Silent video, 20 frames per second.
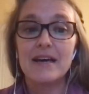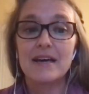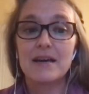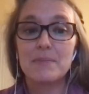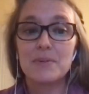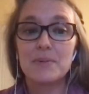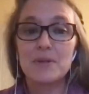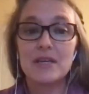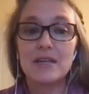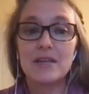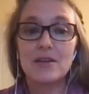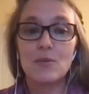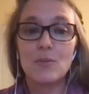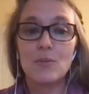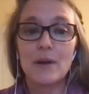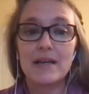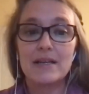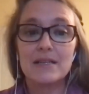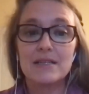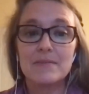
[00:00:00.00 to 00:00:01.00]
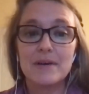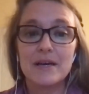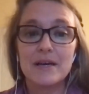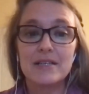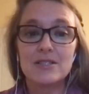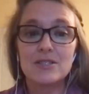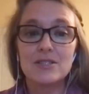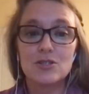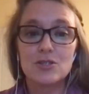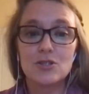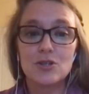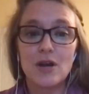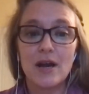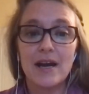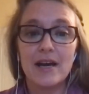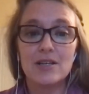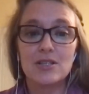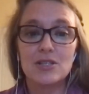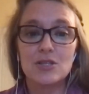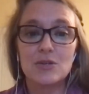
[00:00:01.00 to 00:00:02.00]
completed a randomized
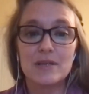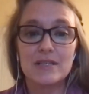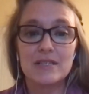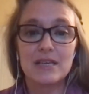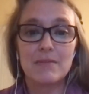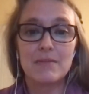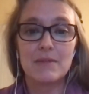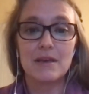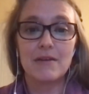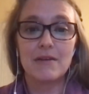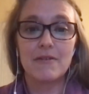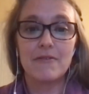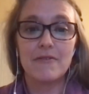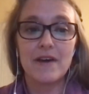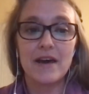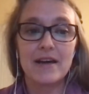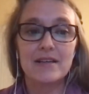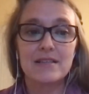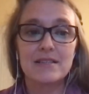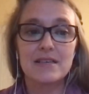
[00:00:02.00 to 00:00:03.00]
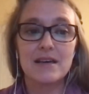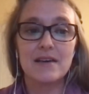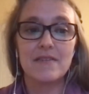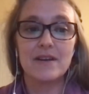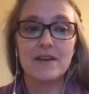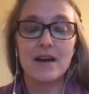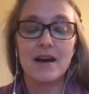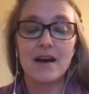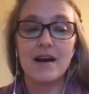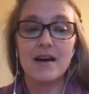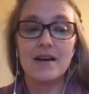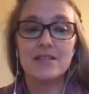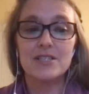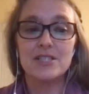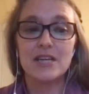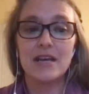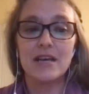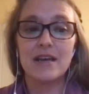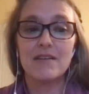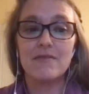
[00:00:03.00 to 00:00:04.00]
trial to examine the effects of an
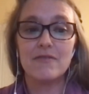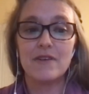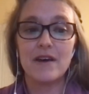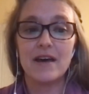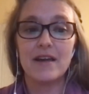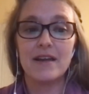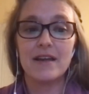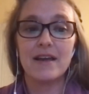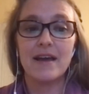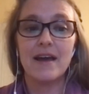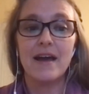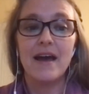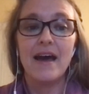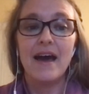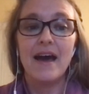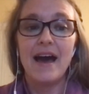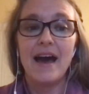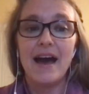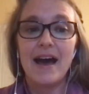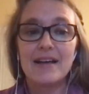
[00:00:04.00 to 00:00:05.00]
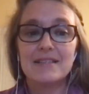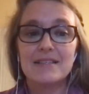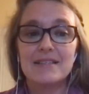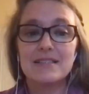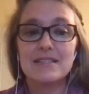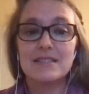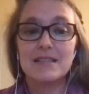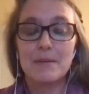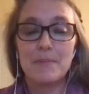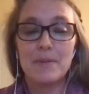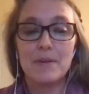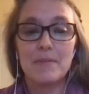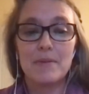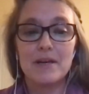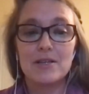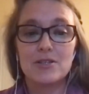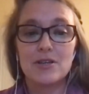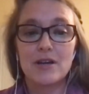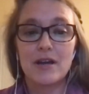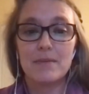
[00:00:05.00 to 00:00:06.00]
odd-chain fatty acid
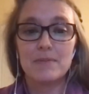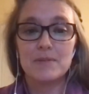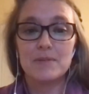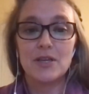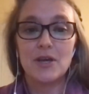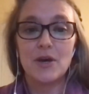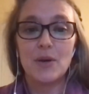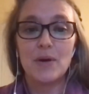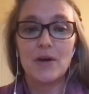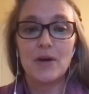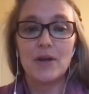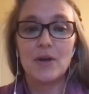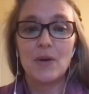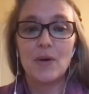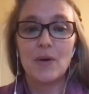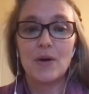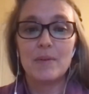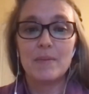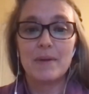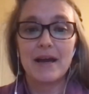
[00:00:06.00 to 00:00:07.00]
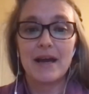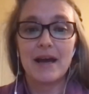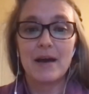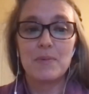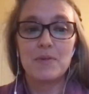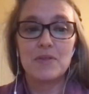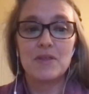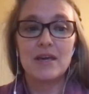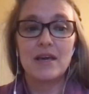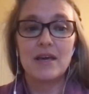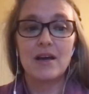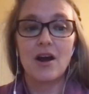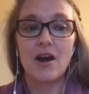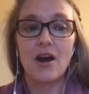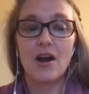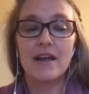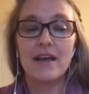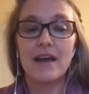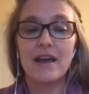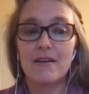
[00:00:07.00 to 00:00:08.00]
supplement, triheptanoin, on myopathy and
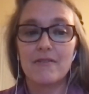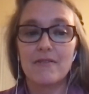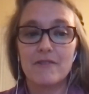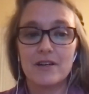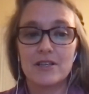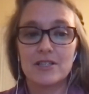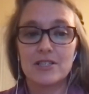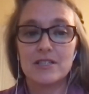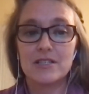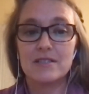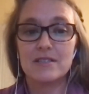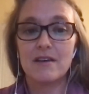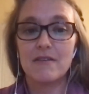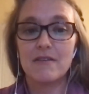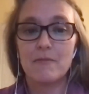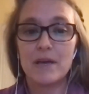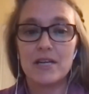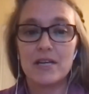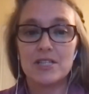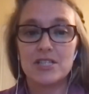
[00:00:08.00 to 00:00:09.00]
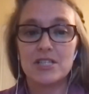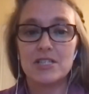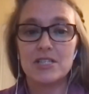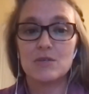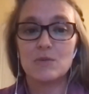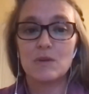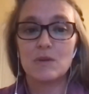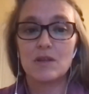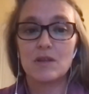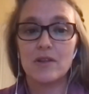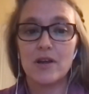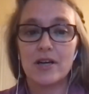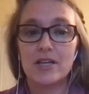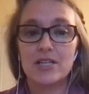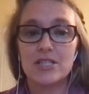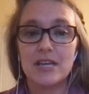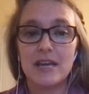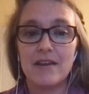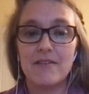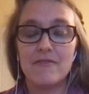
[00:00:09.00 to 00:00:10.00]
cardiac functions of patients with
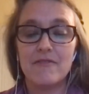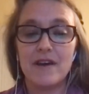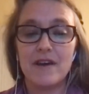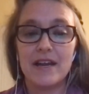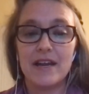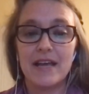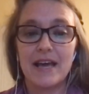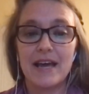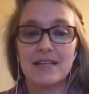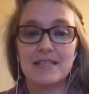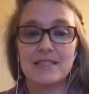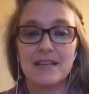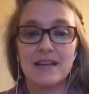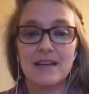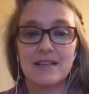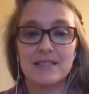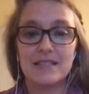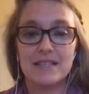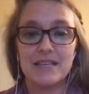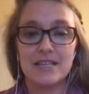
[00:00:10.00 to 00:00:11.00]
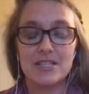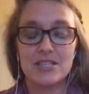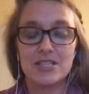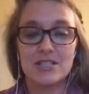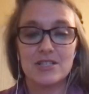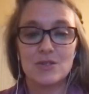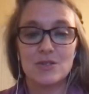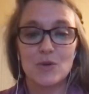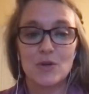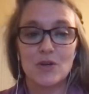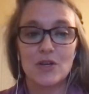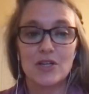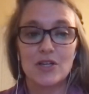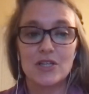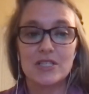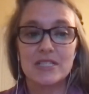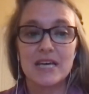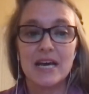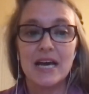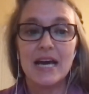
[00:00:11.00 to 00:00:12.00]
long-chain fatty acid oxidation
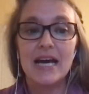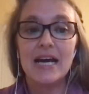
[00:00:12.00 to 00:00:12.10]
disorders.